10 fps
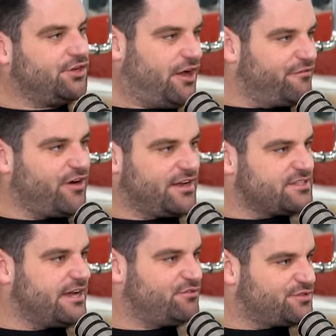You got Knight Frank,
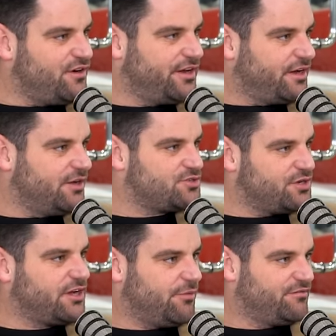Savills, Fine and
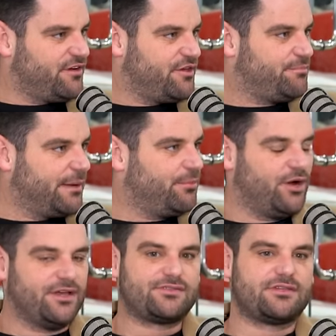Country, a couple of other big
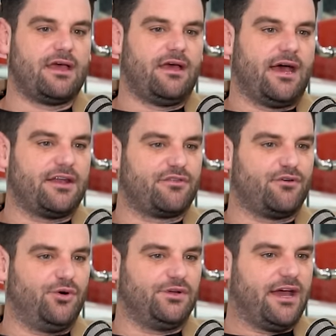boys. And I
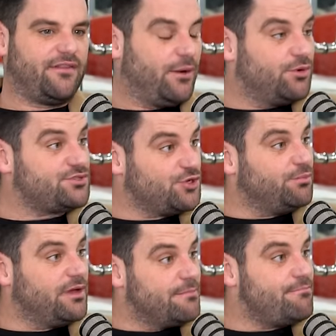thought, yeah, that would
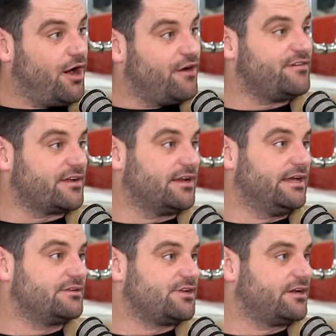suit me
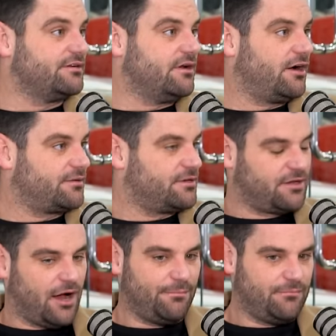perfectly because
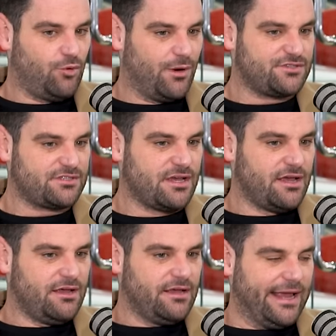I'm almost
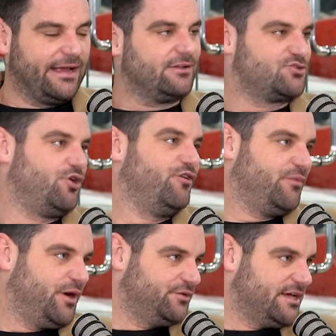in control of
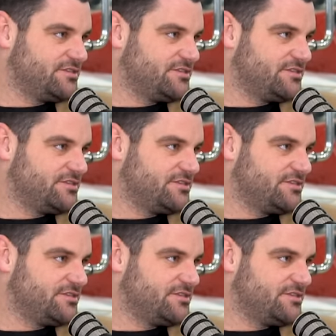my own